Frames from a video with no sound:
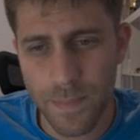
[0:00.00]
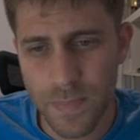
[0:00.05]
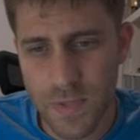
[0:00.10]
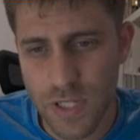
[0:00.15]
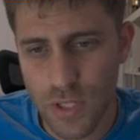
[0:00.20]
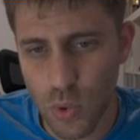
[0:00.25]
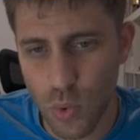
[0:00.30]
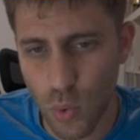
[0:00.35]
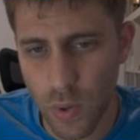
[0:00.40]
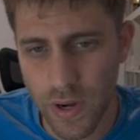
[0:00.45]

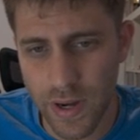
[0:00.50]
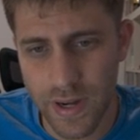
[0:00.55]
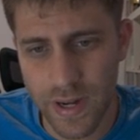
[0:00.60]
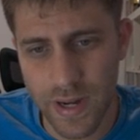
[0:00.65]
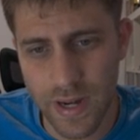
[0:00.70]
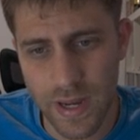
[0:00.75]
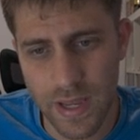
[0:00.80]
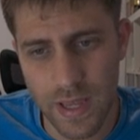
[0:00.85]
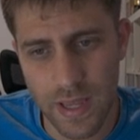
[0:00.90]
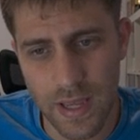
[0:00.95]

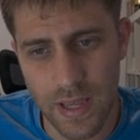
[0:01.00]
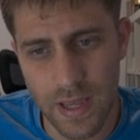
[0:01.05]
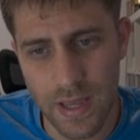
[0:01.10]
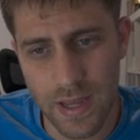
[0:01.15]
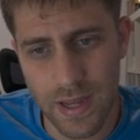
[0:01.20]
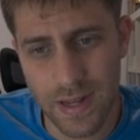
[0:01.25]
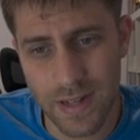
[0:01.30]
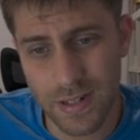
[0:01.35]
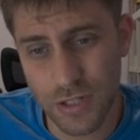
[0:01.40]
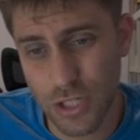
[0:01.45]
square
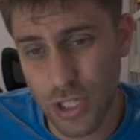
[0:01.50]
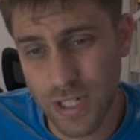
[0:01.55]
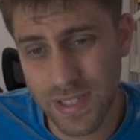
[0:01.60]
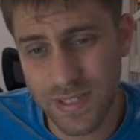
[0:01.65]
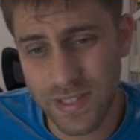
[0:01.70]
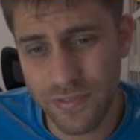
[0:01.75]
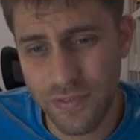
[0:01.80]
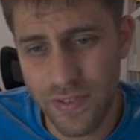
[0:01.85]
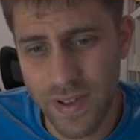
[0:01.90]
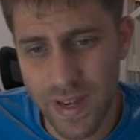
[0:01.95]
are just
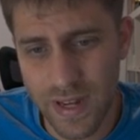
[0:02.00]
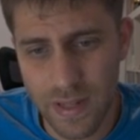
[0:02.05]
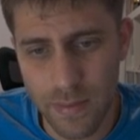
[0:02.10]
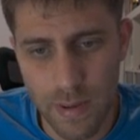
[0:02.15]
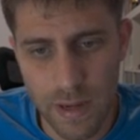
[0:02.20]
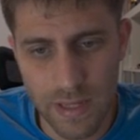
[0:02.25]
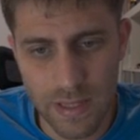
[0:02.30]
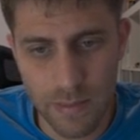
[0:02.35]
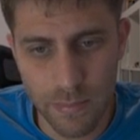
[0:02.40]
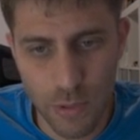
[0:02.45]
defended
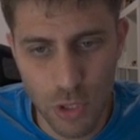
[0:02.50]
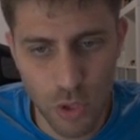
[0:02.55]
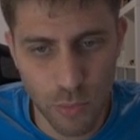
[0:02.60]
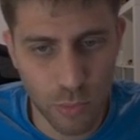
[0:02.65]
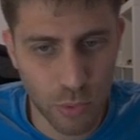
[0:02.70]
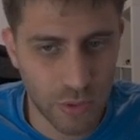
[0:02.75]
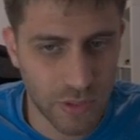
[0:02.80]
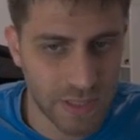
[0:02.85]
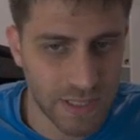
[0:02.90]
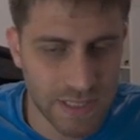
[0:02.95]
by the
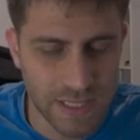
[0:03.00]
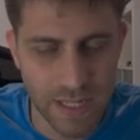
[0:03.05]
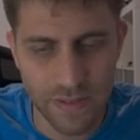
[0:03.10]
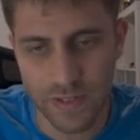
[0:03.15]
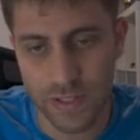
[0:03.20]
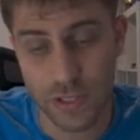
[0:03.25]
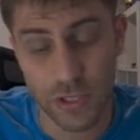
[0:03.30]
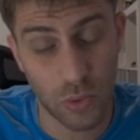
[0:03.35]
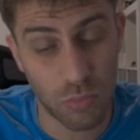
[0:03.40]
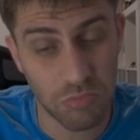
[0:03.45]
bishop on
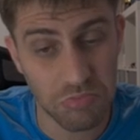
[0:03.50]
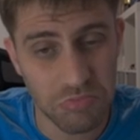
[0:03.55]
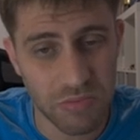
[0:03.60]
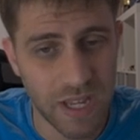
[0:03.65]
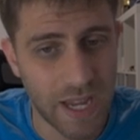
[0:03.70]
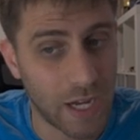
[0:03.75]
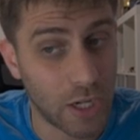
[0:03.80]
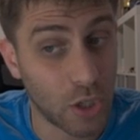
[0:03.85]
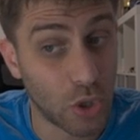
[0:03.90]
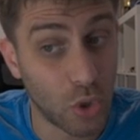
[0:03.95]
d7. So
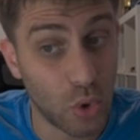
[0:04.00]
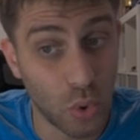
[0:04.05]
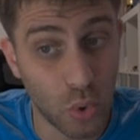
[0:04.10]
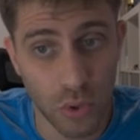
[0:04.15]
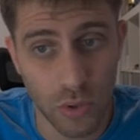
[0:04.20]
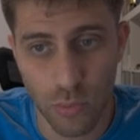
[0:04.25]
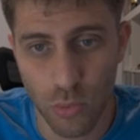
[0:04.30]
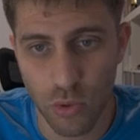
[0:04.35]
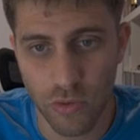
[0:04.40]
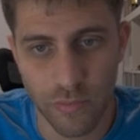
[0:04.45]
yeah,
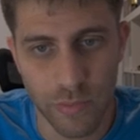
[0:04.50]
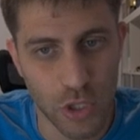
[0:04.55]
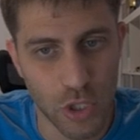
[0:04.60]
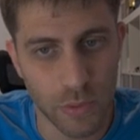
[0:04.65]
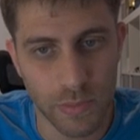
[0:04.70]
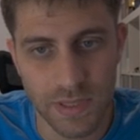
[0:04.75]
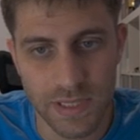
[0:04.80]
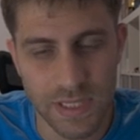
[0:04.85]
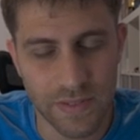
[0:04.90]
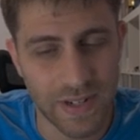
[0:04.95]
good move,
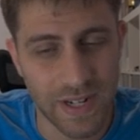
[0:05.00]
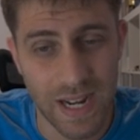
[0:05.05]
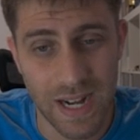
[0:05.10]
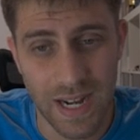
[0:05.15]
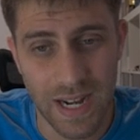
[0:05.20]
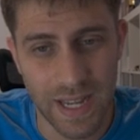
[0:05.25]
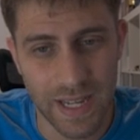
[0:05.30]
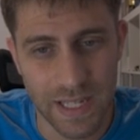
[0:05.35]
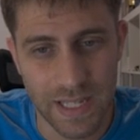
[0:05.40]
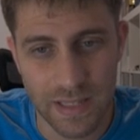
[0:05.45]
bishop d7, I
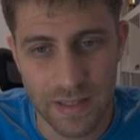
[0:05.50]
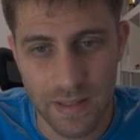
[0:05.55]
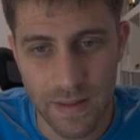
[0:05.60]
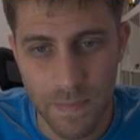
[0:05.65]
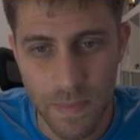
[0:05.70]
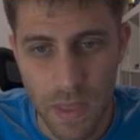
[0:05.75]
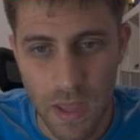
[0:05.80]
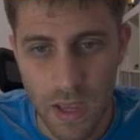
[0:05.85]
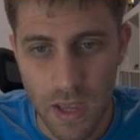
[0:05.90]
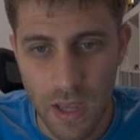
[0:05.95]
like it.
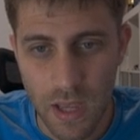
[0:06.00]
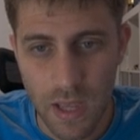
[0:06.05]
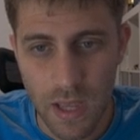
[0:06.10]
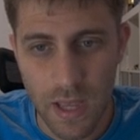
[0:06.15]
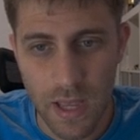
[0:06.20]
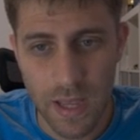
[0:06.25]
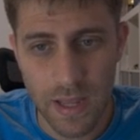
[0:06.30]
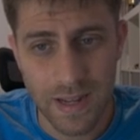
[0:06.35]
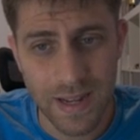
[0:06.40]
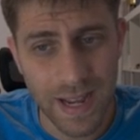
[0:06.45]

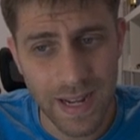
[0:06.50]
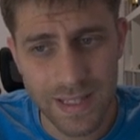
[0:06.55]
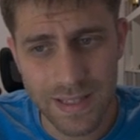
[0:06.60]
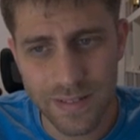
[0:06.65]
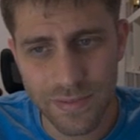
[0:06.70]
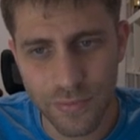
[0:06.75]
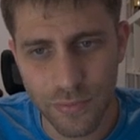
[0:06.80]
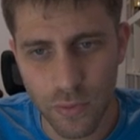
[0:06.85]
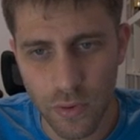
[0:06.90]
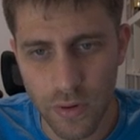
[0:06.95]
Knight
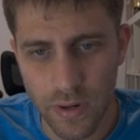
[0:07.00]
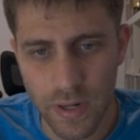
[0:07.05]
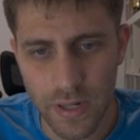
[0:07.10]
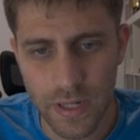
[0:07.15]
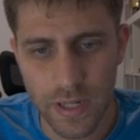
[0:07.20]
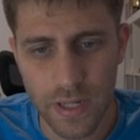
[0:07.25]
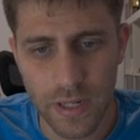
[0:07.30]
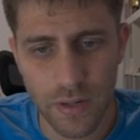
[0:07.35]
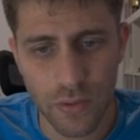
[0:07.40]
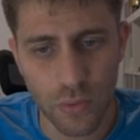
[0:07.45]

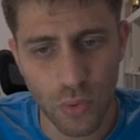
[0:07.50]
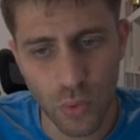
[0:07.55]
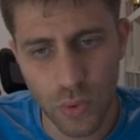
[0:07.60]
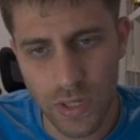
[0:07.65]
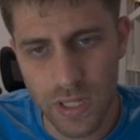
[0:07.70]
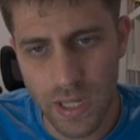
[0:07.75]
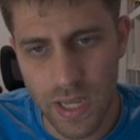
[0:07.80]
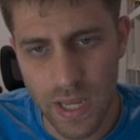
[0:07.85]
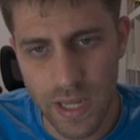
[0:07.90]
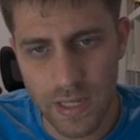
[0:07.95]
d4, rook
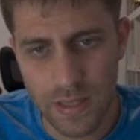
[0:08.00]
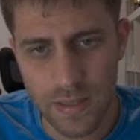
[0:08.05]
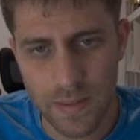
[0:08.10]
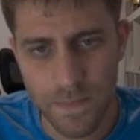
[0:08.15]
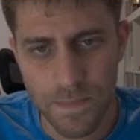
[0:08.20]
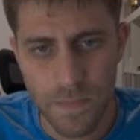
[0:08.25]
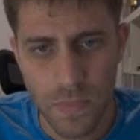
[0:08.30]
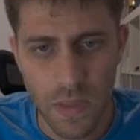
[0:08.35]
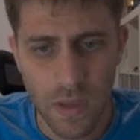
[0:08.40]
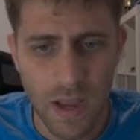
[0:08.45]
e8,
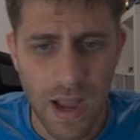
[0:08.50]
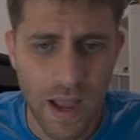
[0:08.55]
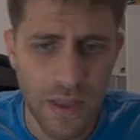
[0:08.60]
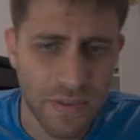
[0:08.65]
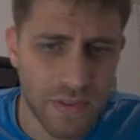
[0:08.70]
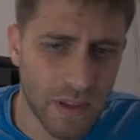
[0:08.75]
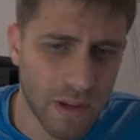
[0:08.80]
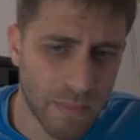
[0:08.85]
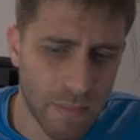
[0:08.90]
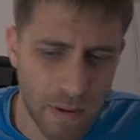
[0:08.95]
I
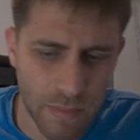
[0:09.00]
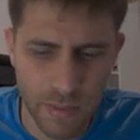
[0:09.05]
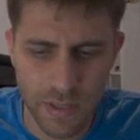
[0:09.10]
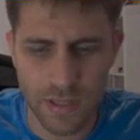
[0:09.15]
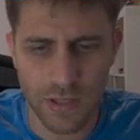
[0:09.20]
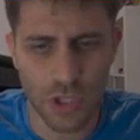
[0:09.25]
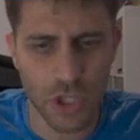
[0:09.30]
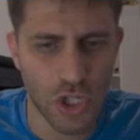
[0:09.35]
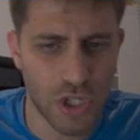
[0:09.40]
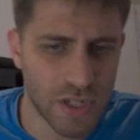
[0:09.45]
think
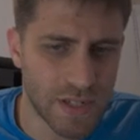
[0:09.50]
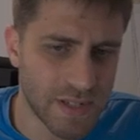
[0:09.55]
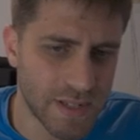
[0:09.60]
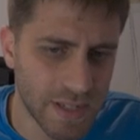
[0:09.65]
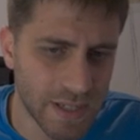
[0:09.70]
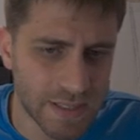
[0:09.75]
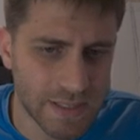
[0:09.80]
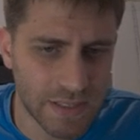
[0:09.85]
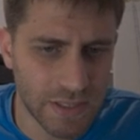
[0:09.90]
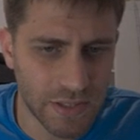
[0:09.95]
maybe
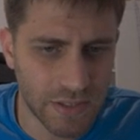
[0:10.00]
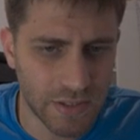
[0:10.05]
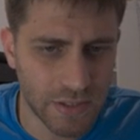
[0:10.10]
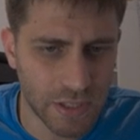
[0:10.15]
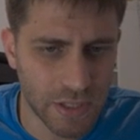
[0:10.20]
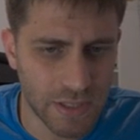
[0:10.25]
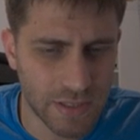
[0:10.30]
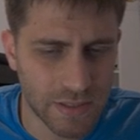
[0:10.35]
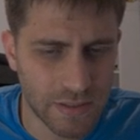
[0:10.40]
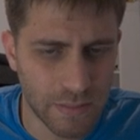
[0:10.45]
g6 here,
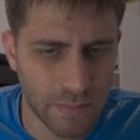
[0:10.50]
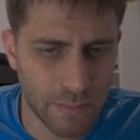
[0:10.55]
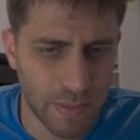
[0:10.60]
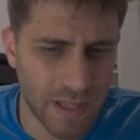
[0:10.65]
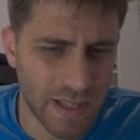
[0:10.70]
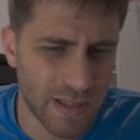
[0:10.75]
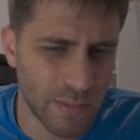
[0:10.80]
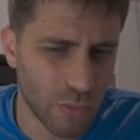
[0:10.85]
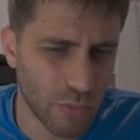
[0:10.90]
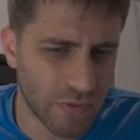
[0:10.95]
just
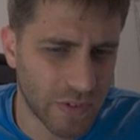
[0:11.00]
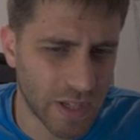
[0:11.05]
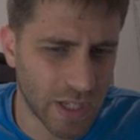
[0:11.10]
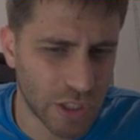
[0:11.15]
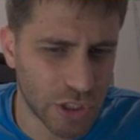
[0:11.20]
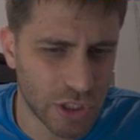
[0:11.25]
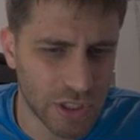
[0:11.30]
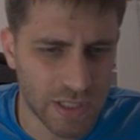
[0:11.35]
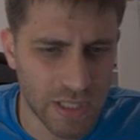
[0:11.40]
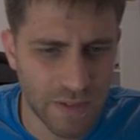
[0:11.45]
play the move king
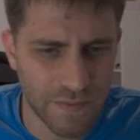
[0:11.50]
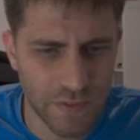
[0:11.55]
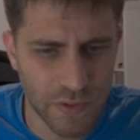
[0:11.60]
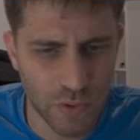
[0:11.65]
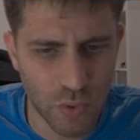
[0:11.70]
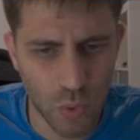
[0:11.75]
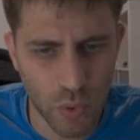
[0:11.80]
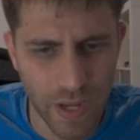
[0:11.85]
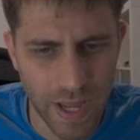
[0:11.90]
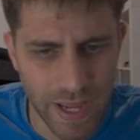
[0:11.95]
g7,
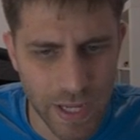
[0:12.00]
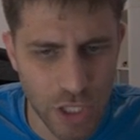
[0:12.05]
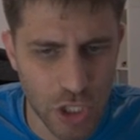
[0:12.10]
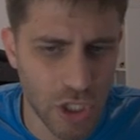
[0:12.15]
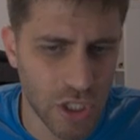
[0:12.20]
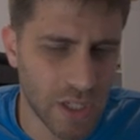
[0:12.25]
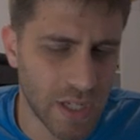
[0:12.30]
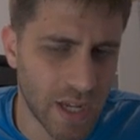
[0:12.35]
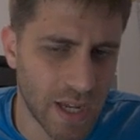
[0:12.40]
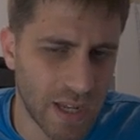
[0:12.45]
rook
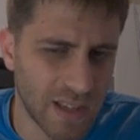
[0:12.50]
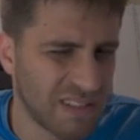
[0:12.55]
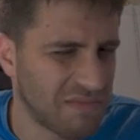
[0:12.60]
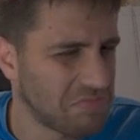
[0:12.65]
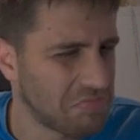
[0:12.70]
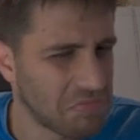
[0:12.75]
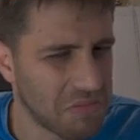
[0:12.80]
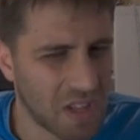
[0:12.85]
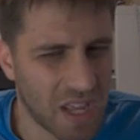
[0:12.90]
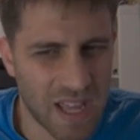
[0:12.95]
h e8.
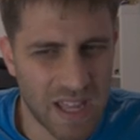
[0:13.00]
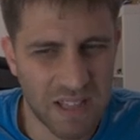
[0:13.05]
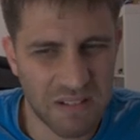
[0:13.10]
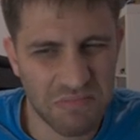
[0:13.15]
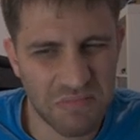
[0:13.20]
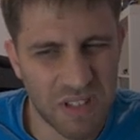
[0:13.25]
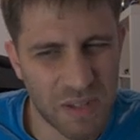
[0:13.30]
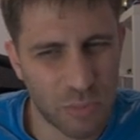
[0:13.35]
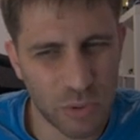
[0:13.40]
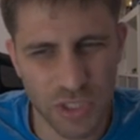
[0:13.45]

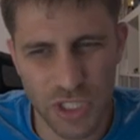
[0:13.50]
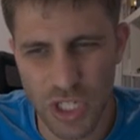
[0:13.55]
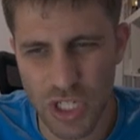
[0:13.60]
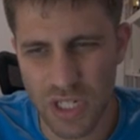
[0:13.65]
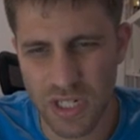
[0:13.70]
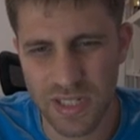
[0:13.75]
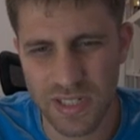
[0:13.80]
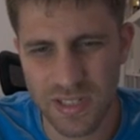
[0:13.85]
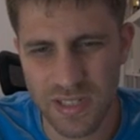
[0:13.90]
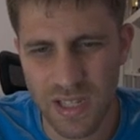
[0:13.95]
And the
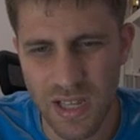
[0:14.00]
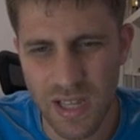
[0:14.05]
position